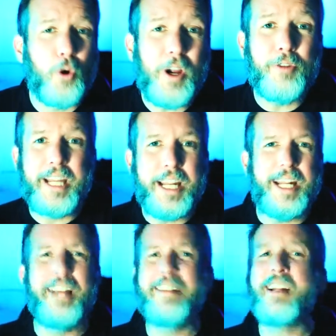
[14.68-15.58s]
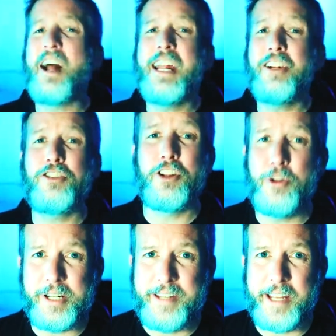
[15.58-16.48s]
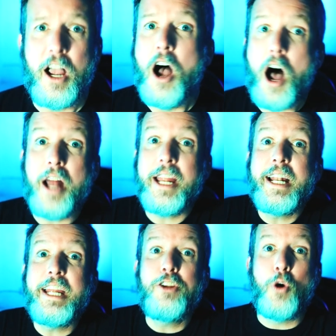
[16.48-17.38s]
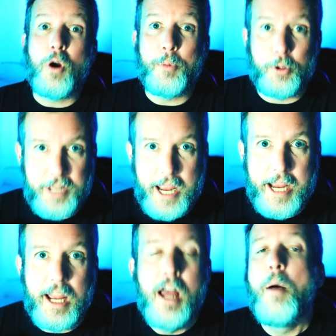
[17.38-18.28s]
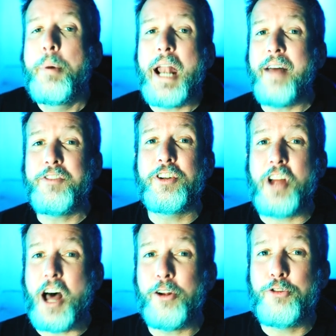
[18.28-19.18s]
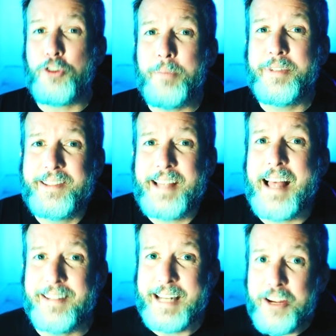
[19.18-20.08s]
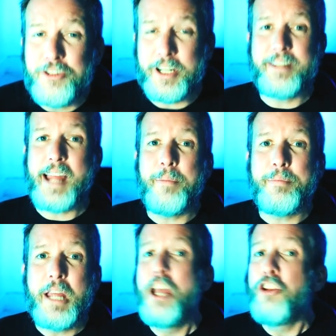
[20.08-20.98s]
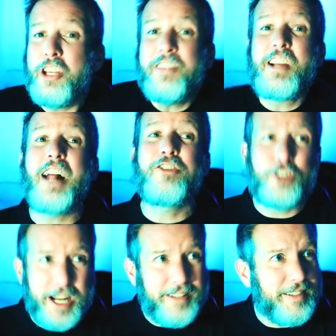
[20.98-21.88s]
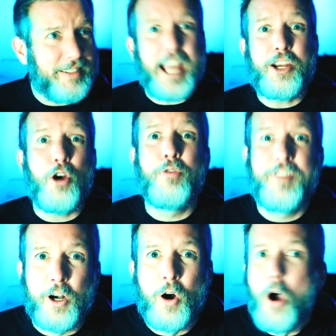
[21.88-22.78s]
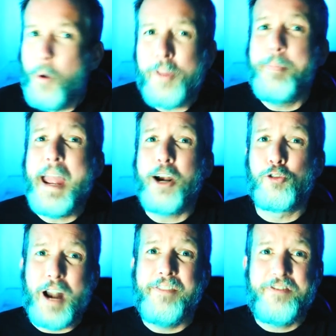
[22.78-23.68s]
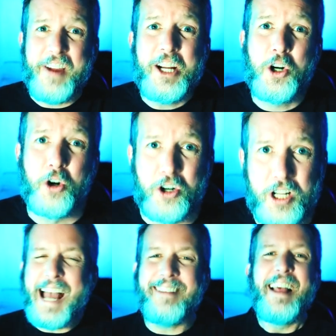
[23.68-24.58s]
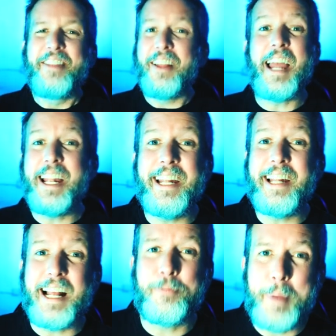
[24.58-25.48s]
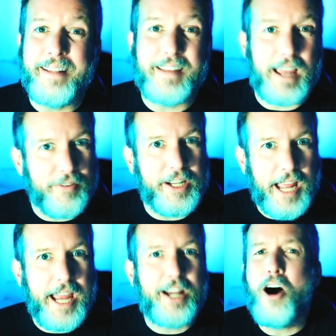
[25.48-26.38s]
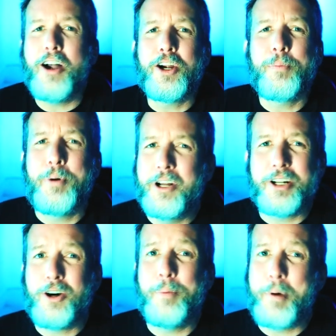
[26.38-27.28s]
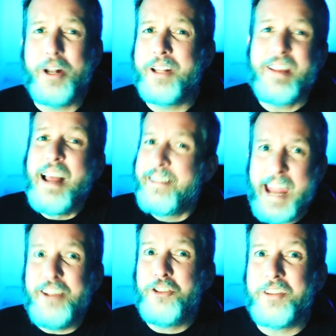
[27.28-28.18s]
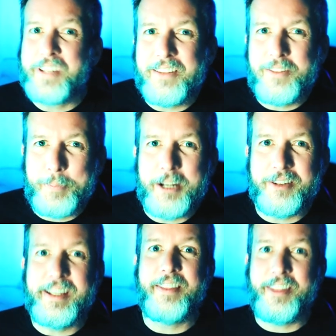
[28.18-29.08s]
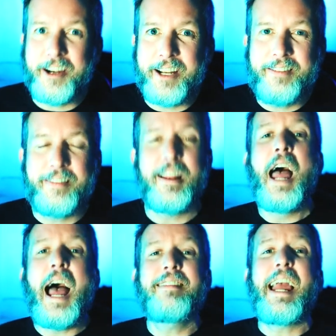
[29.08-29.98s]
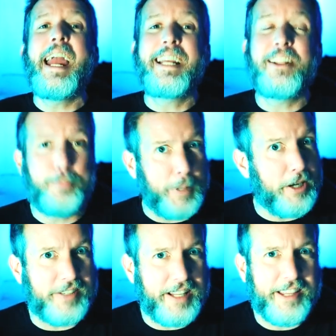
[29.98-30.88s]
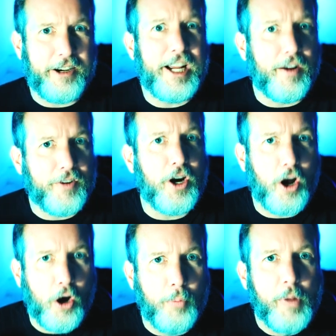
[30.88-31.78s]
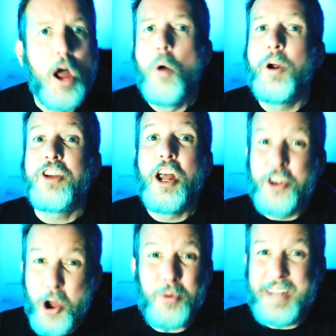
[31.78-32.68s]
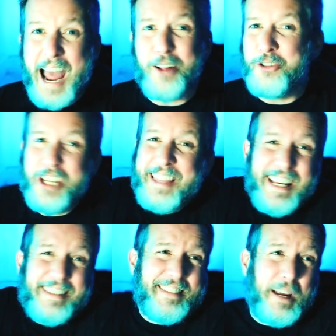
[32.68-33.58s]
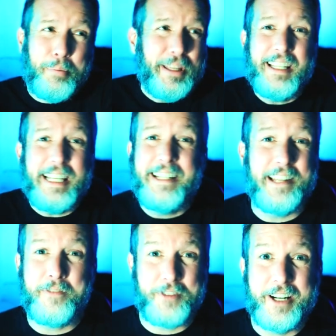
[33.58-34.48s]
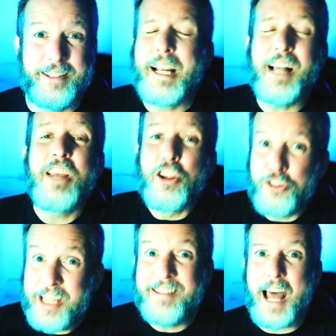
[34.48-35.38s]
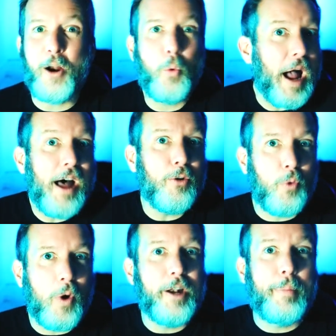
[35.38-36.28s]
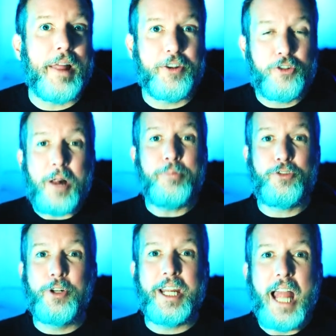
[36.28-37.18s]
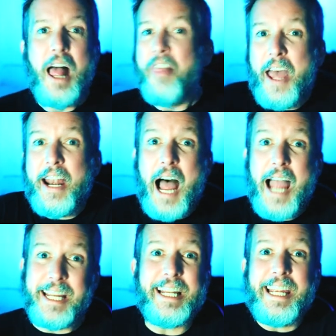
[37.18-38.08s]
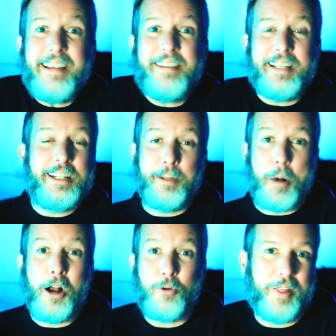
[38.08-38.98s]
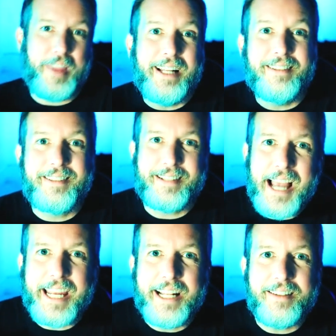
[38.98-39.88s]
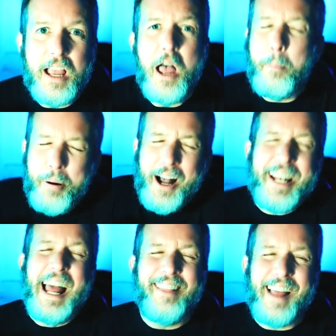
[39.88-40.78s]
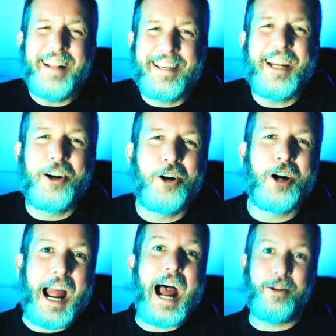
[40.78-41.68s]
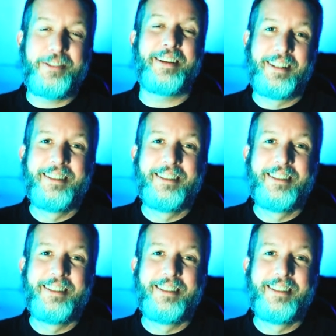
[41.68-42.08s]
Joy Reid is an unhinged lunatic on any normal day. But after Donald Trump's assassination attempt, she's gone straight to Psychoville with Mayor Ray Finkle. Yes, the lady that spends every day calling her political opponents dangerous conspiracy theorists has a conspiracy theory of her own, which no doubt she thinks is completely different because she's got a wild one about the Trump shooting that I can easily debunk within seconds, but let's hear her out